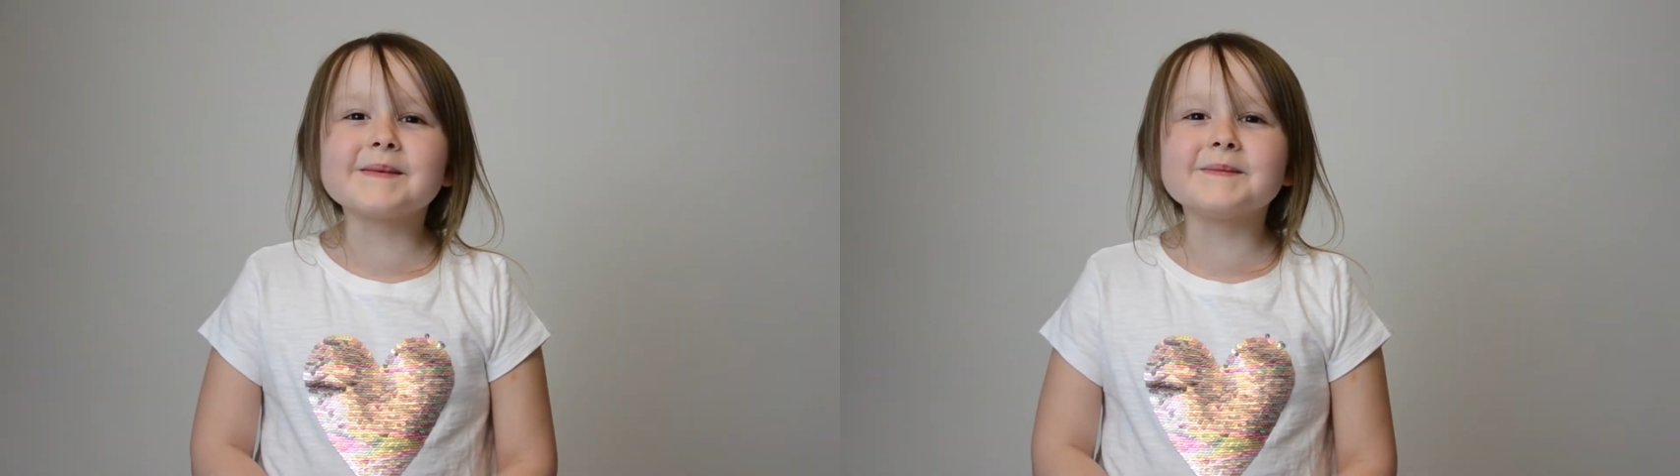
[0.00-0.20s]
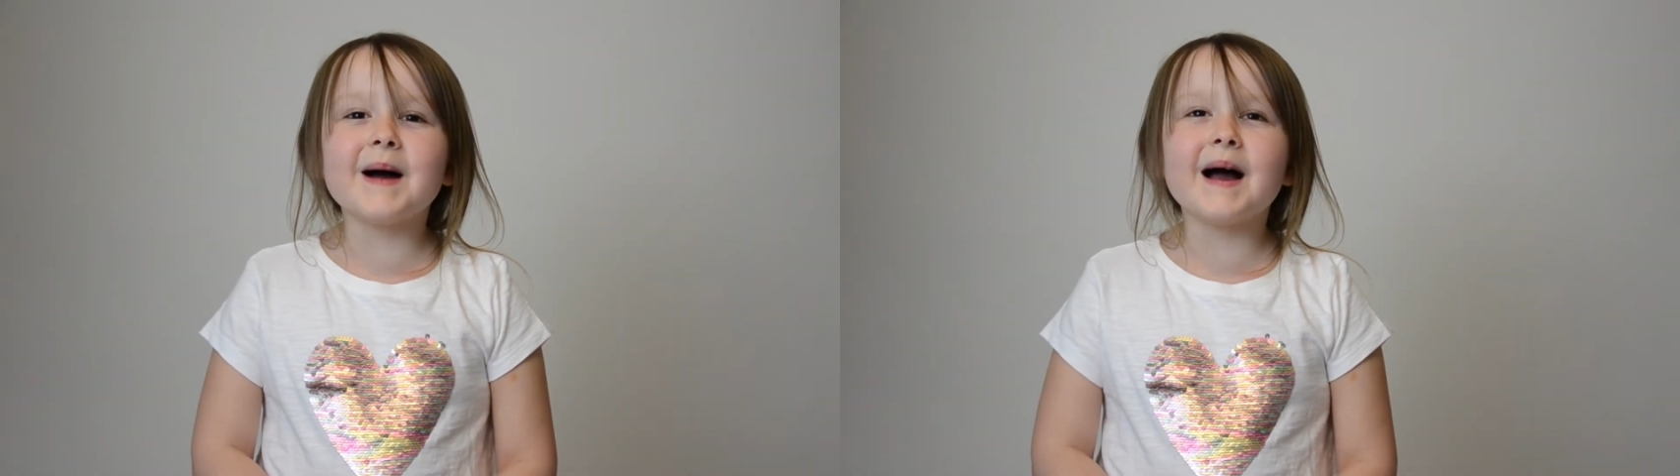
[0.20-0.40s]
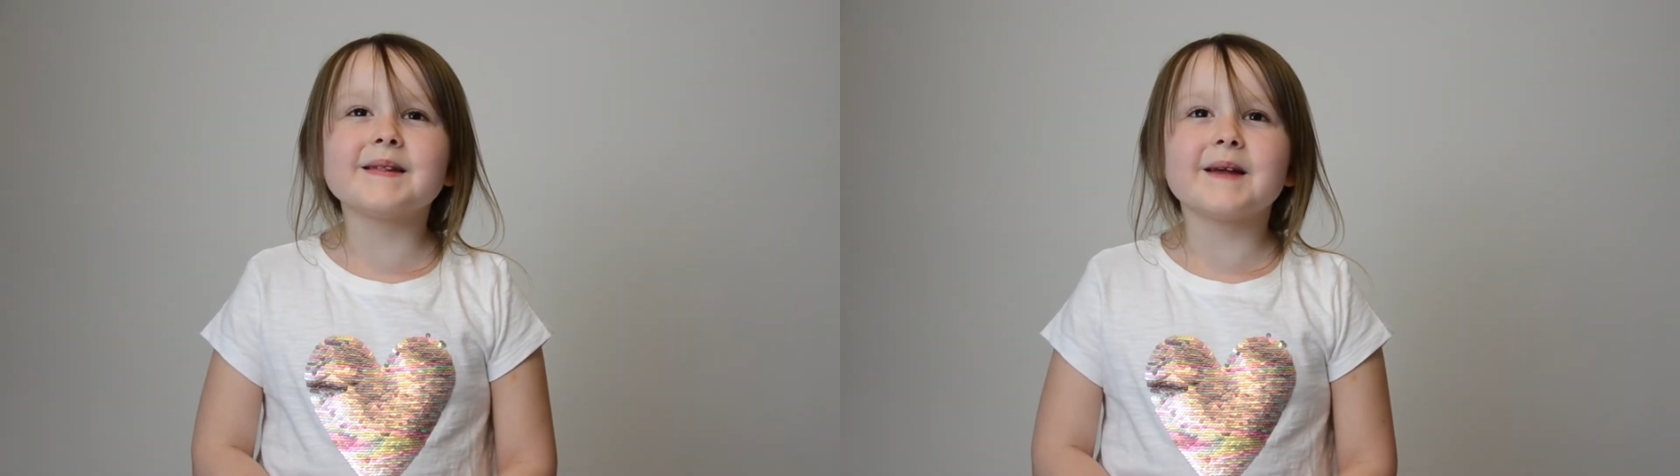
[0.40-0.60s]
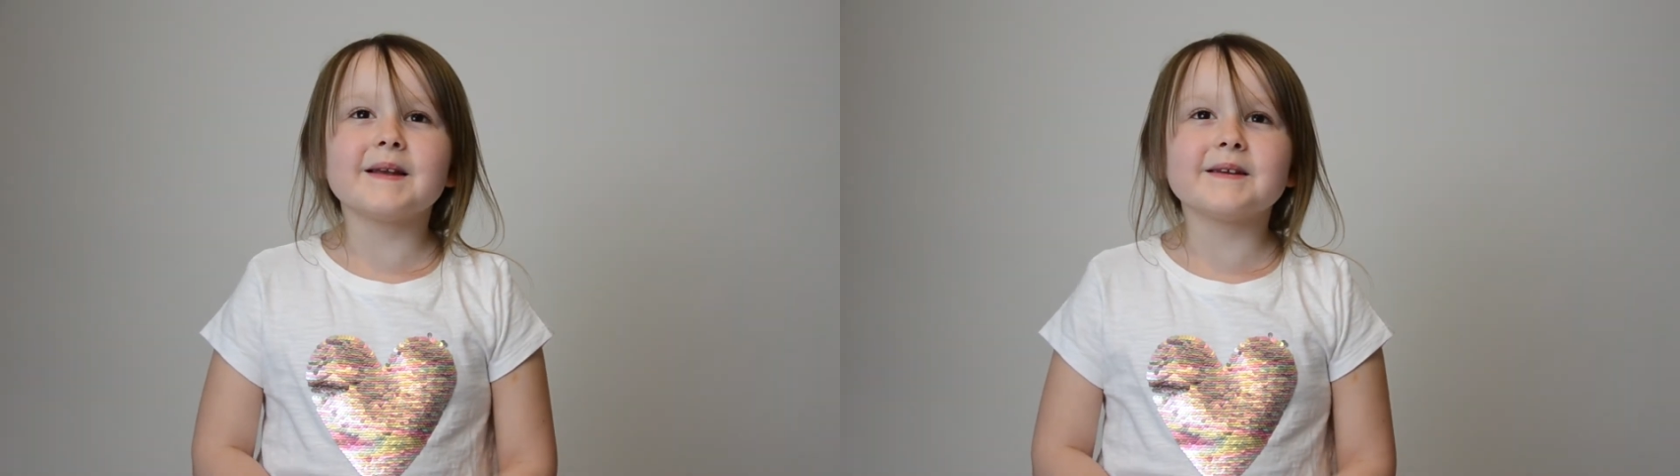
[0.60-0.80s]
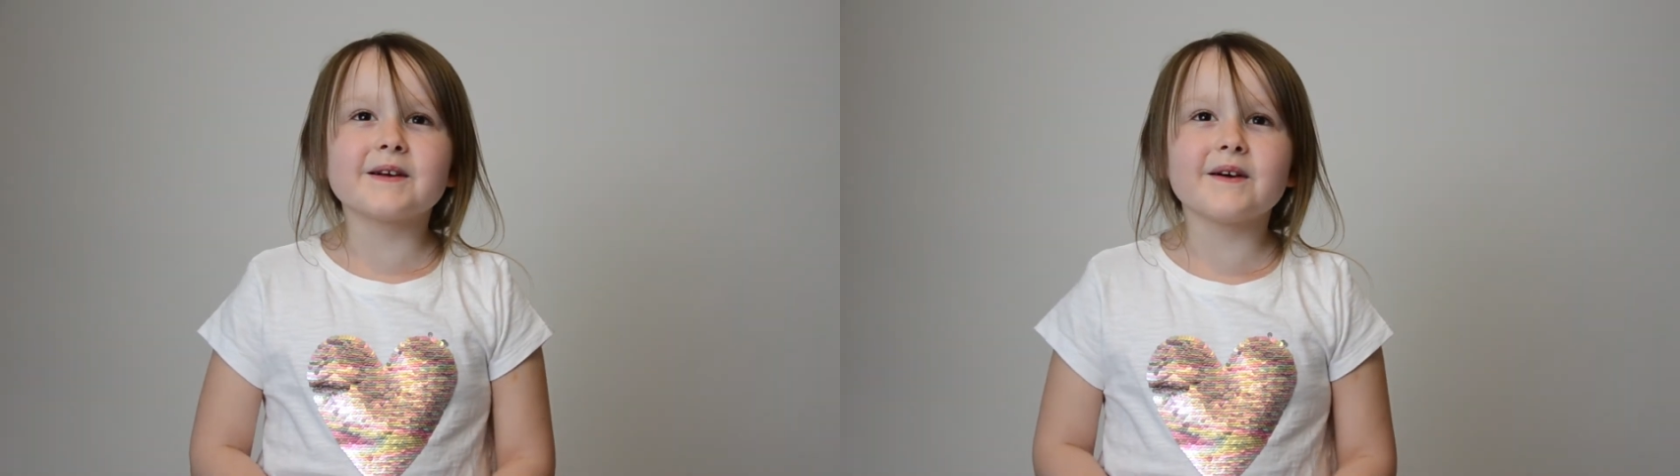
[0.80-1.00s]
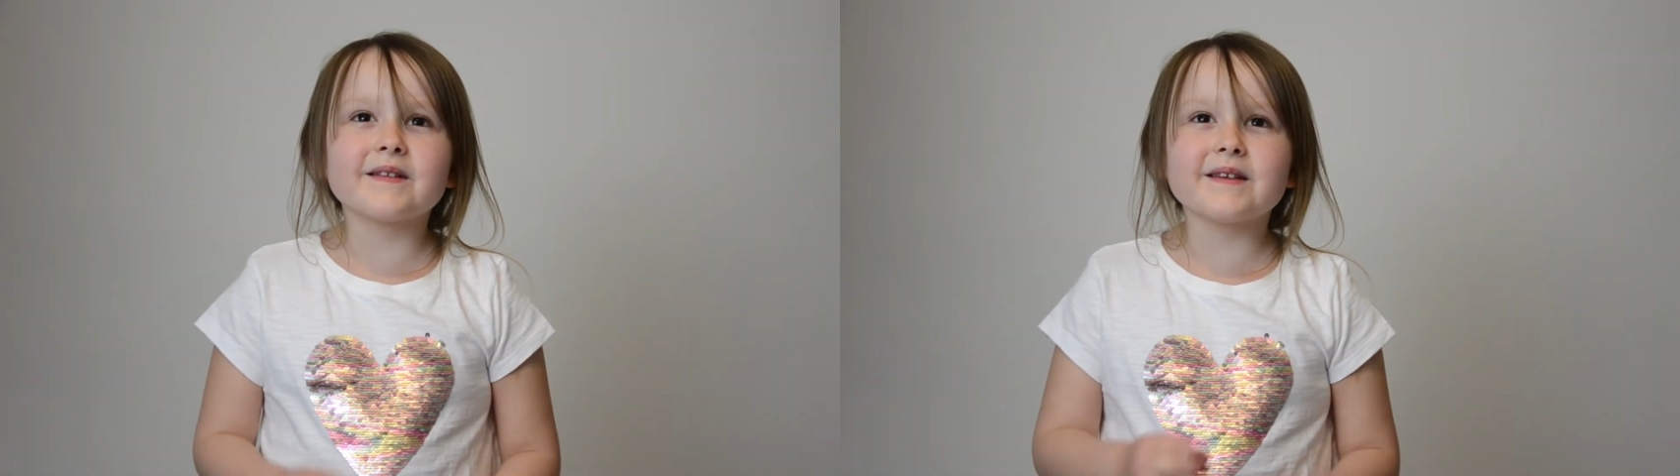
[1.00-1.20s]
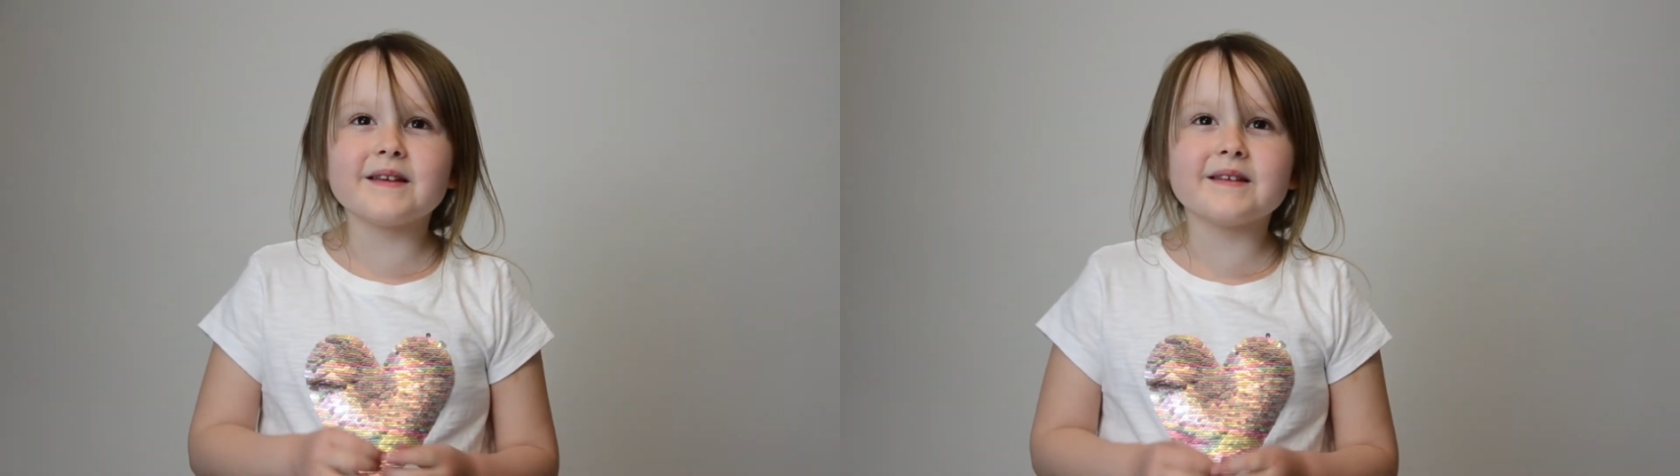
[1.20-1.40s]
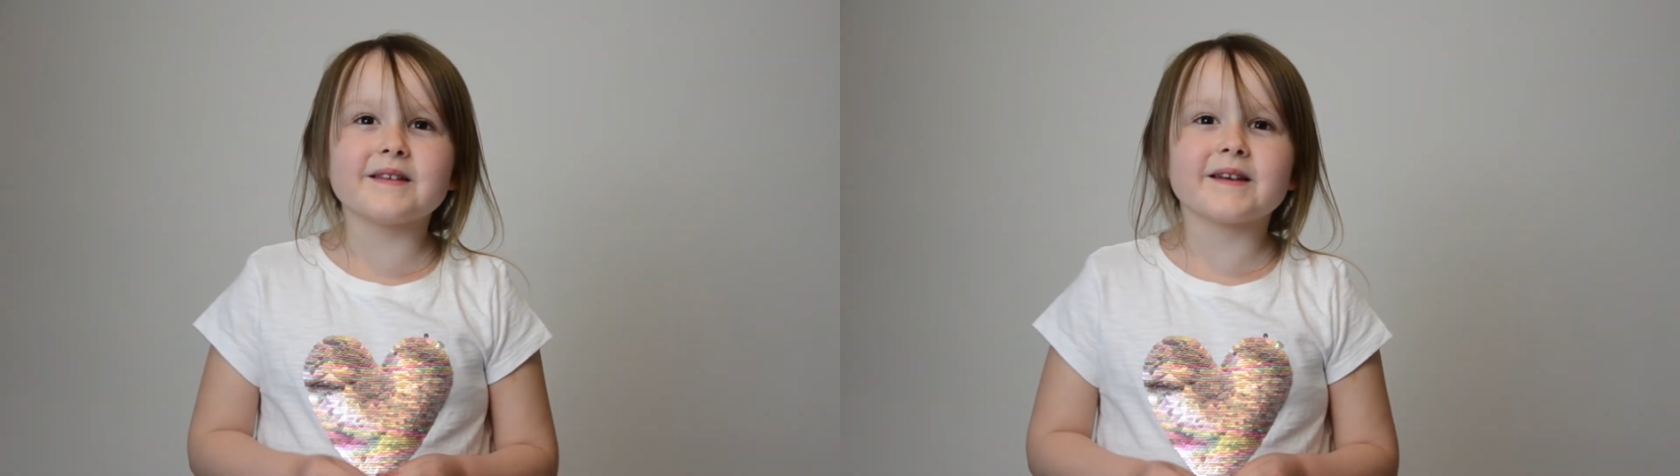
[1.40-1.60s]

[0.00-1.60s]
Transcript: of my daddy because he's a